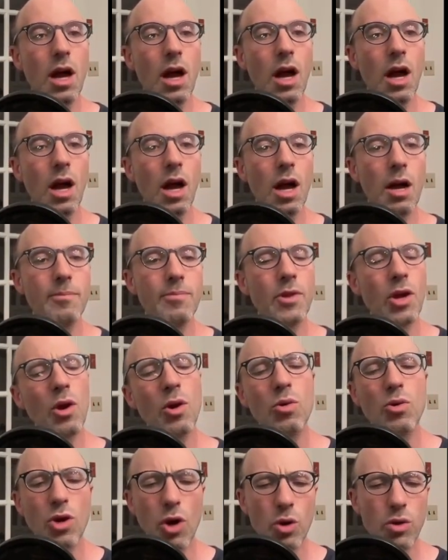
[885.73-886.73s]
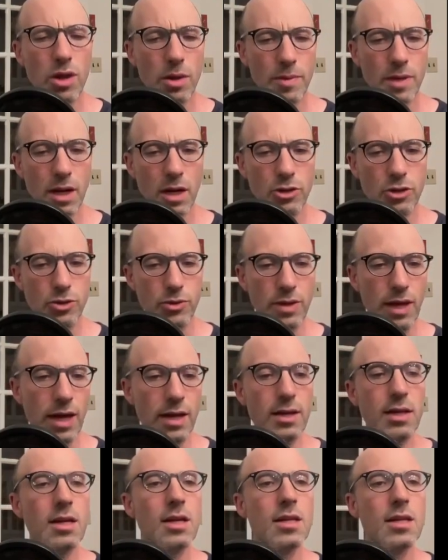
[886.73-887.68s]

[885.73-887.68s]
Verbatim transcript: Um, oh no, let me not do that.